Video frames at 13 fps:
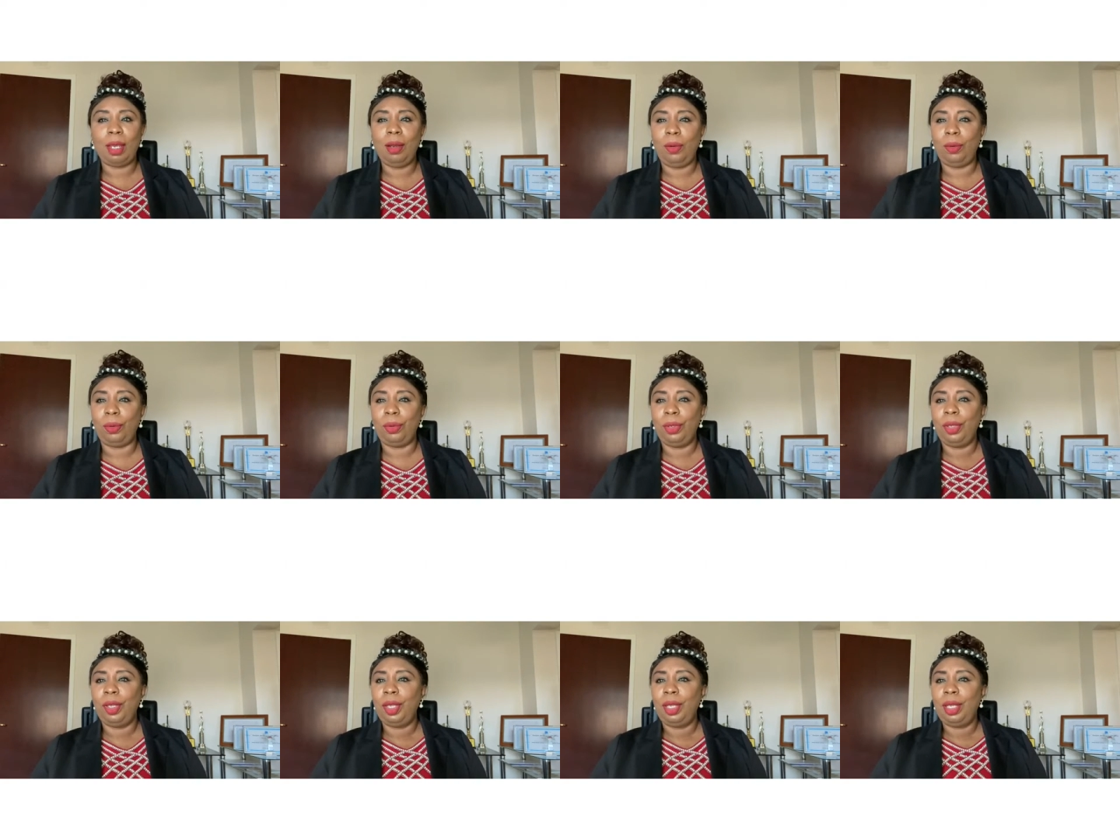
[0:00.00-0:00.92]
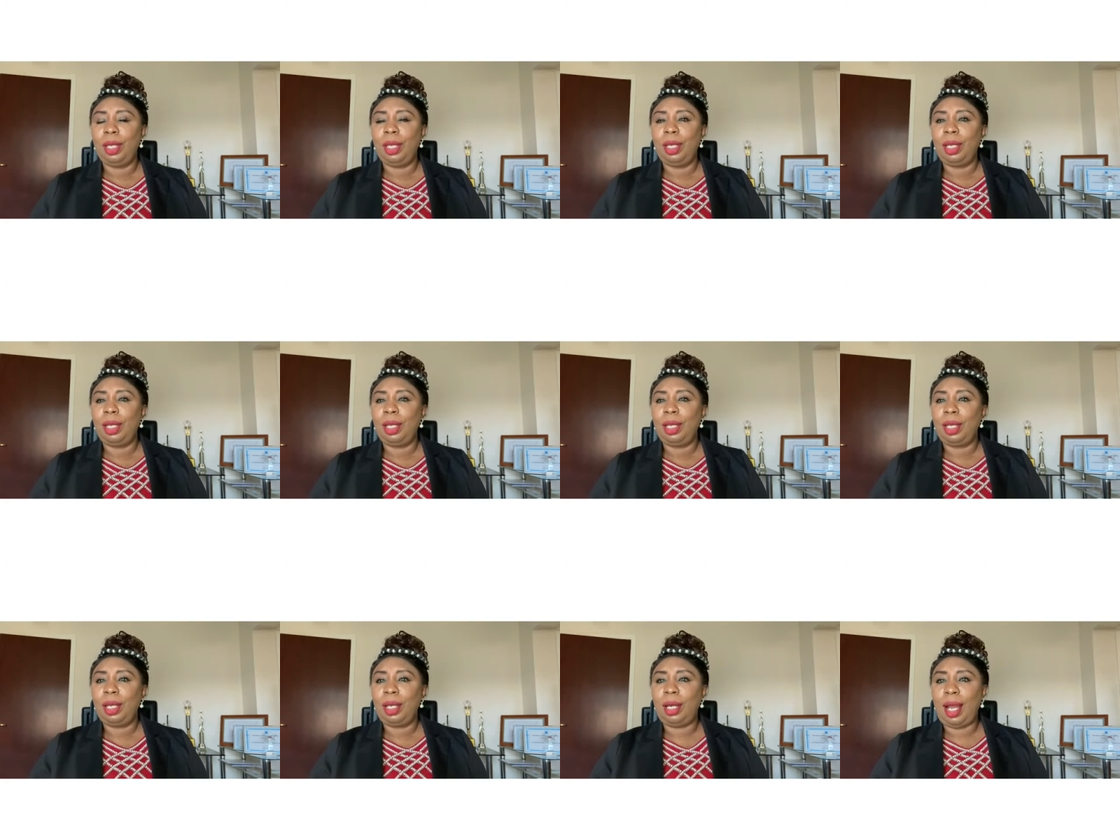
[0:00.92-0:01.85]
oh,
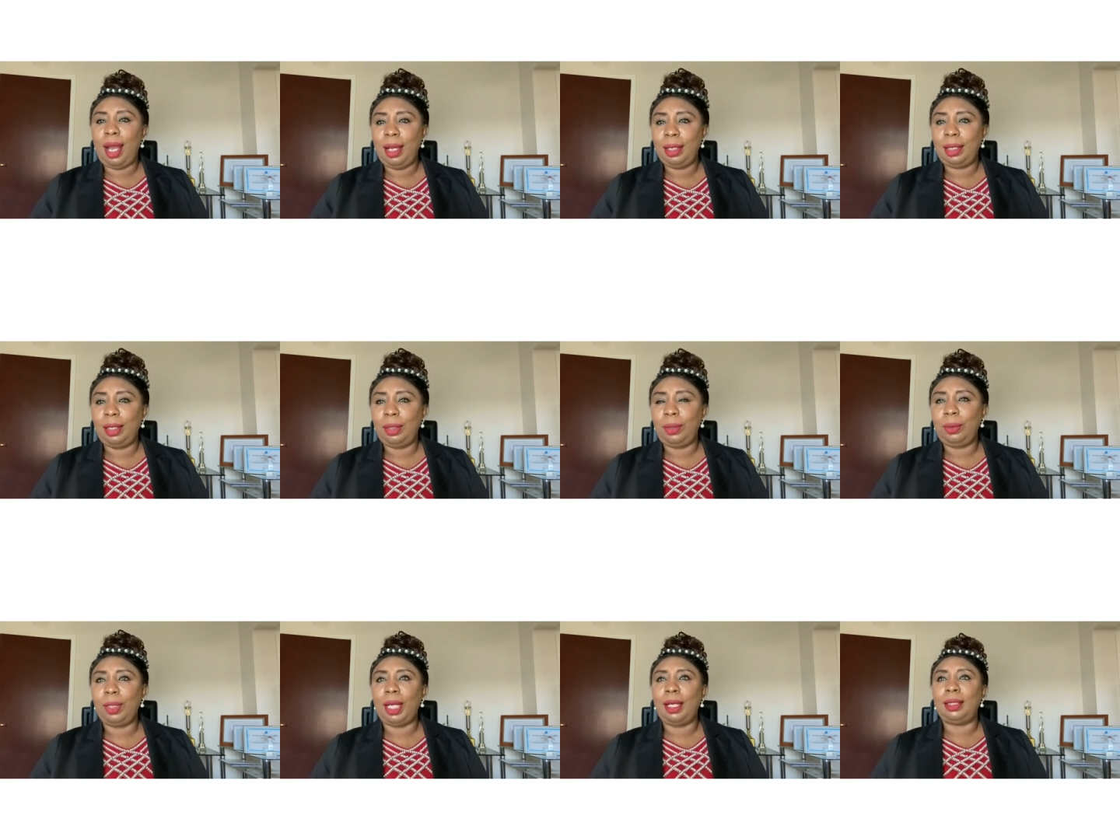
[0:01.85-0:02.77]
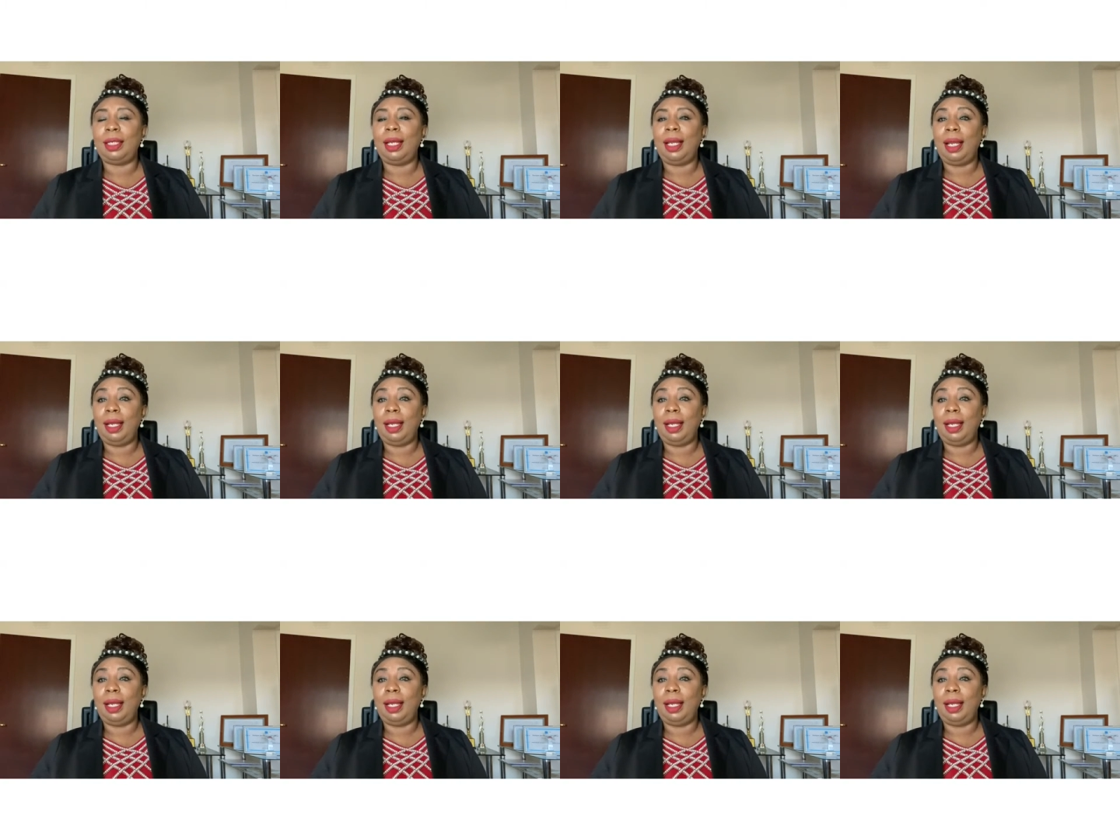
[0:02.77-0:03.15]
I can do that.